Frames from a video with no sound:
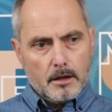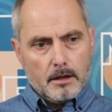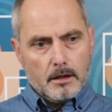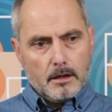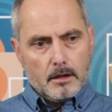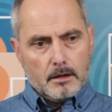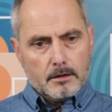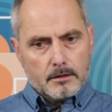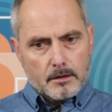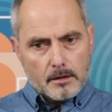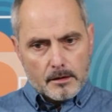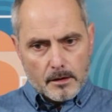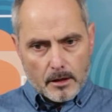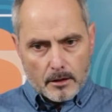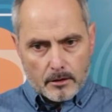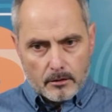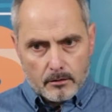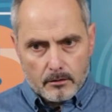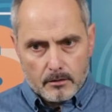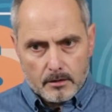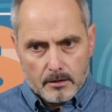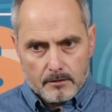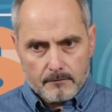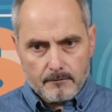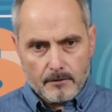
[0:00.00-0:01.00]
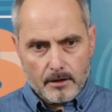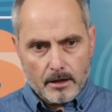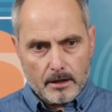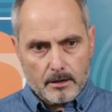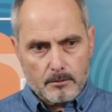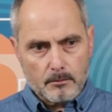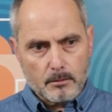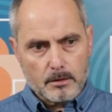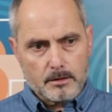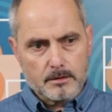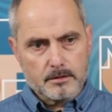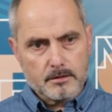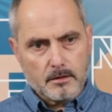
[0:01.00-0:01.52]
In the local
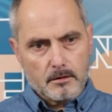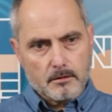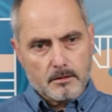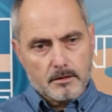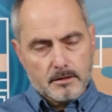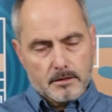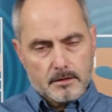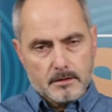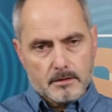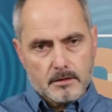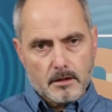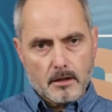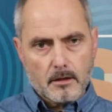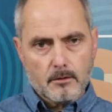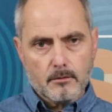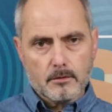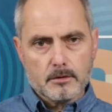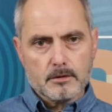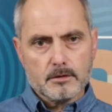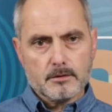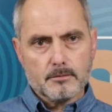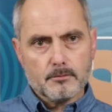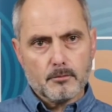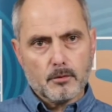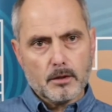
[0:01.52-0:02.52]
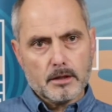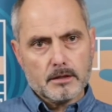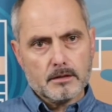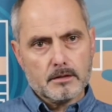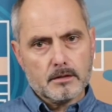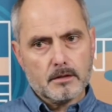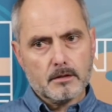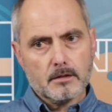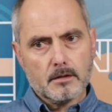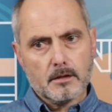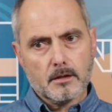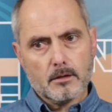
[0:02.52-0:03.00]
environment, so this is how it spread